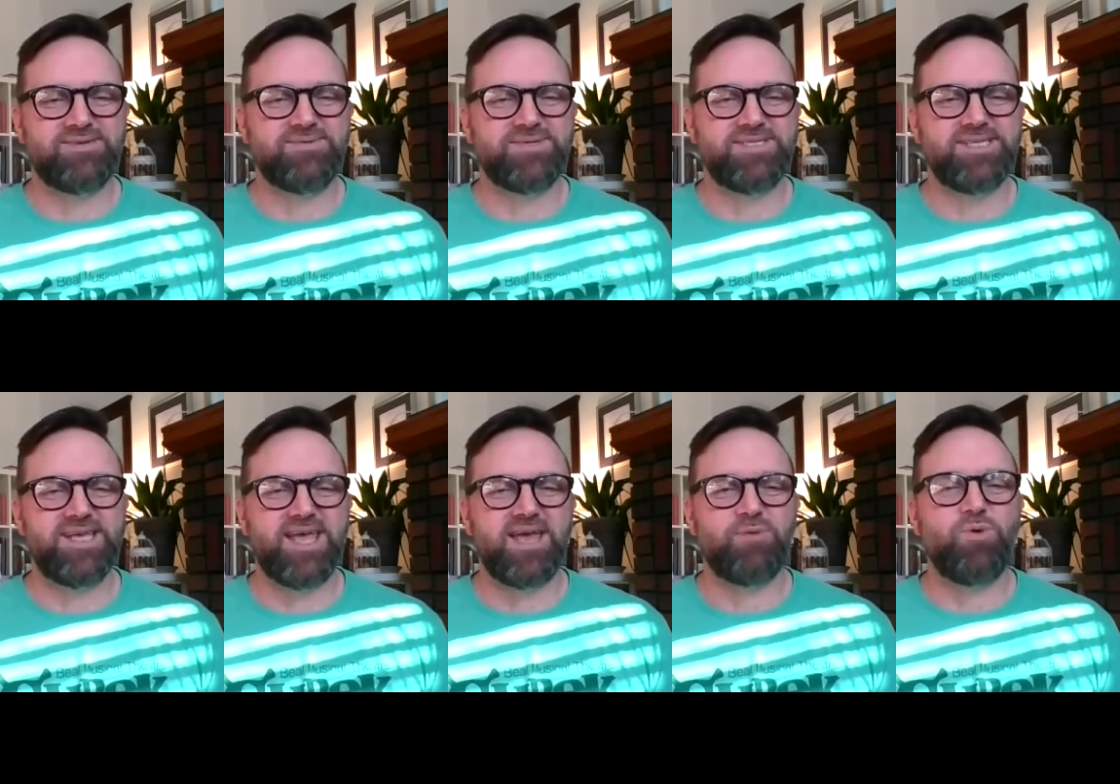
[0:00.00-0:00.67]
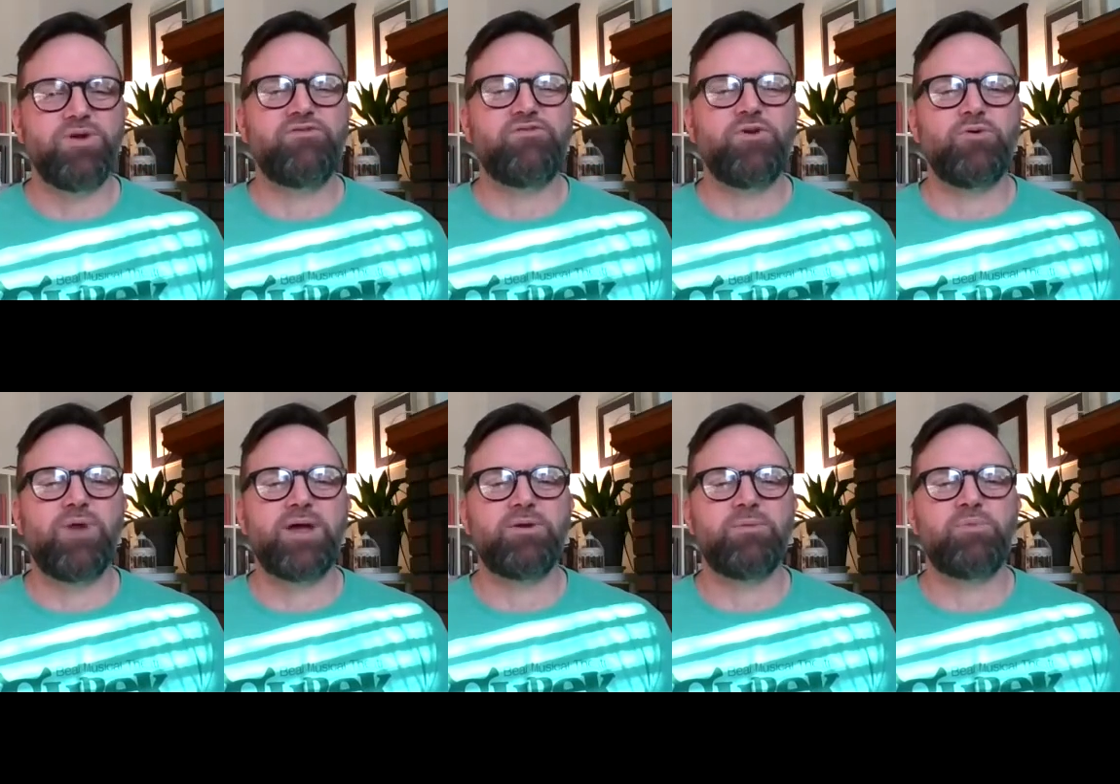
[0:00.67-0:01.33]
Once again, one full
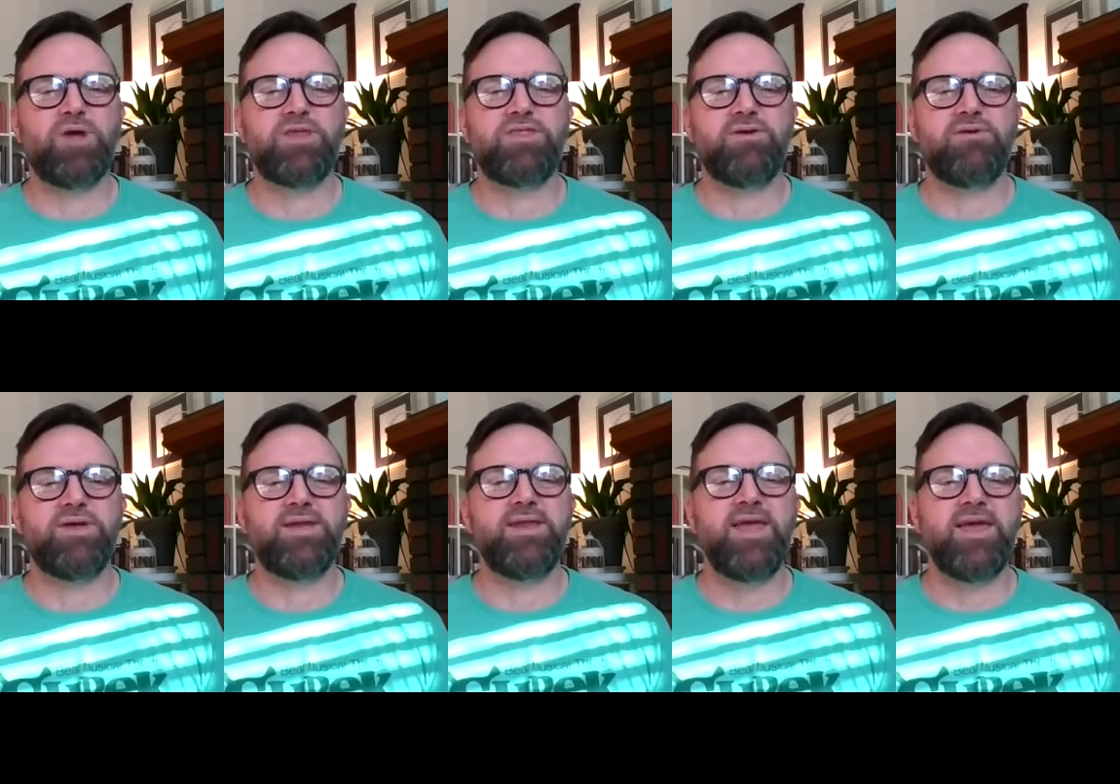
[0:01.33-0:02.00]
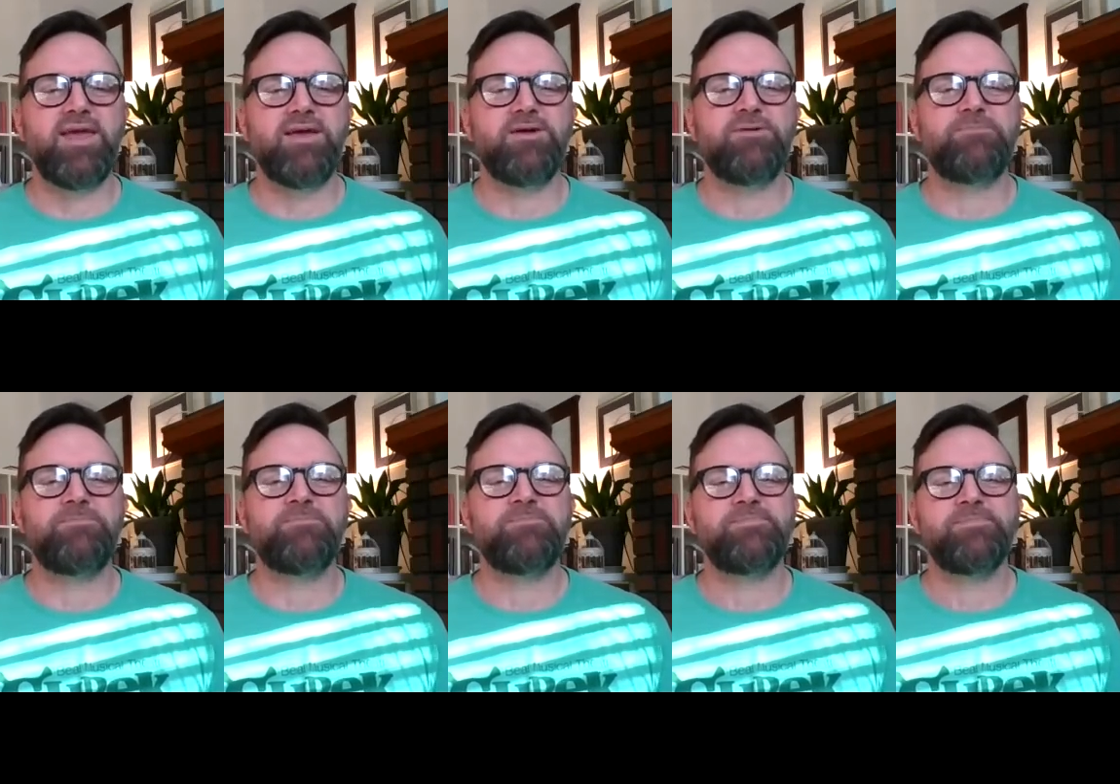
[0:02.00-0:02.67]
round of breath here.
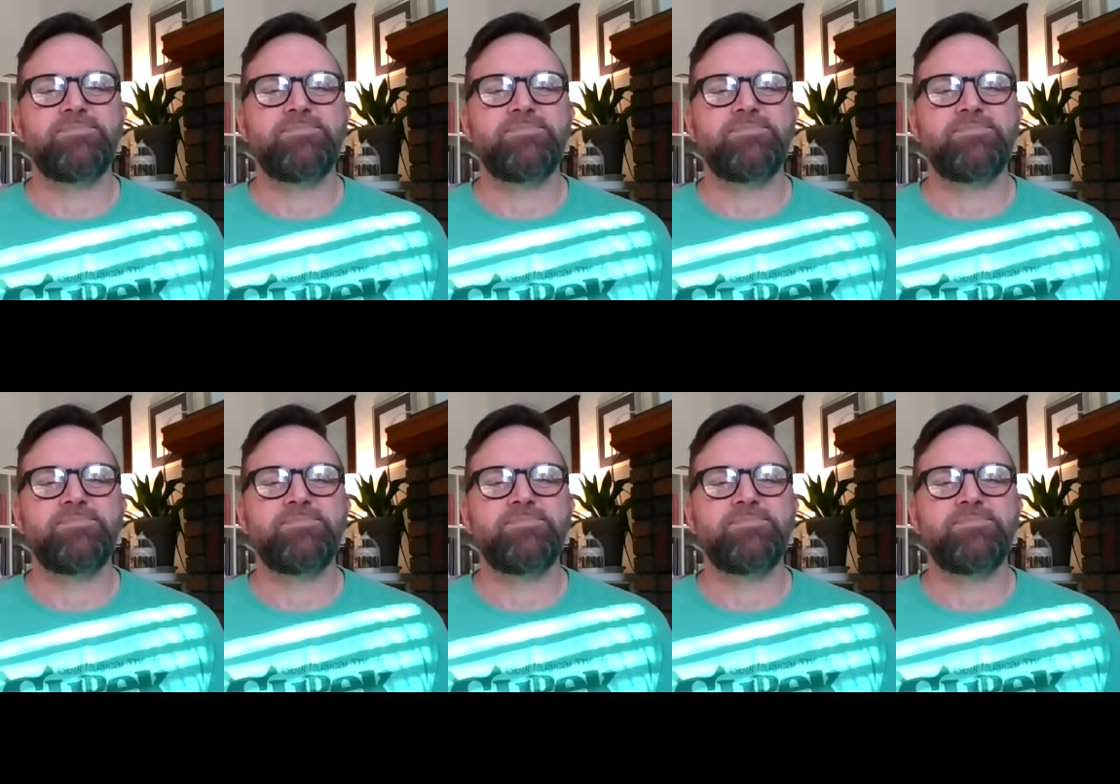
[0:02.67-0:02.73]
Inhale